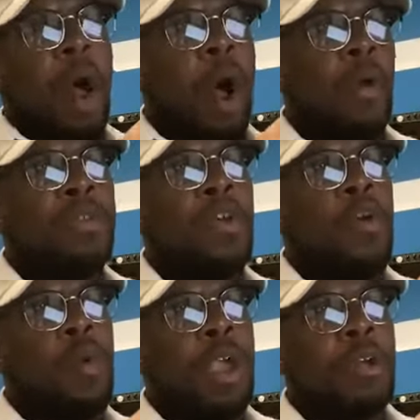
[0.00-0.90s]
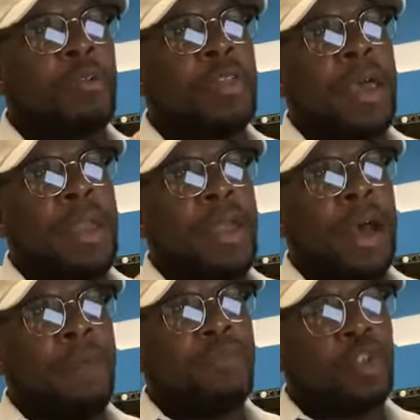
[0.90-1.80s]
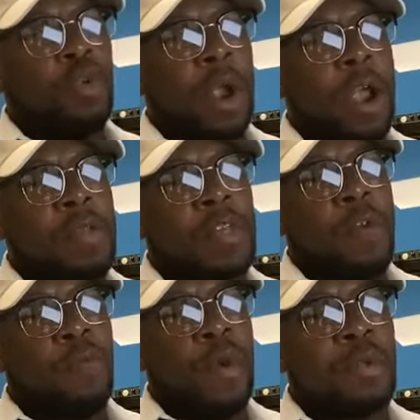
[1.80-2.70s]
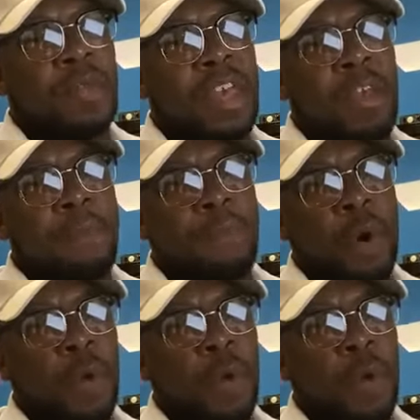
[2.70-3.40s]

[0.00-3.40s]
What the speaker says: Also, we are setting up to where, as if we're seeing